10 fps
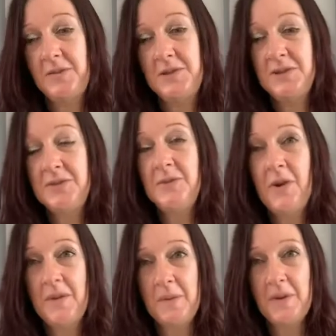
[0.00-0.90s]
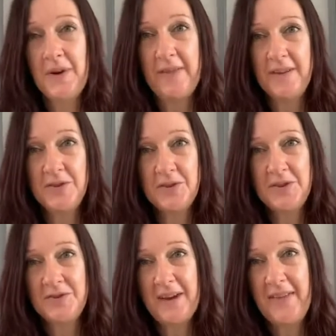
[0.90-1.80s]
She still got them around and
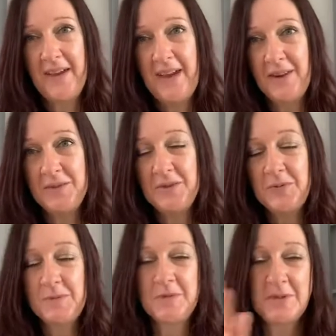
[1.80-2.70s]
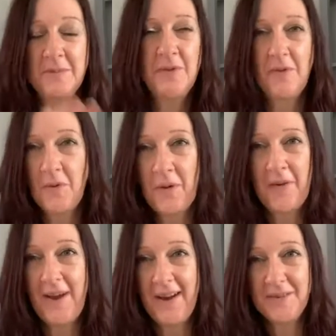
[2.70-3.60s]
dotted around the house. She always puts them the wrong way around.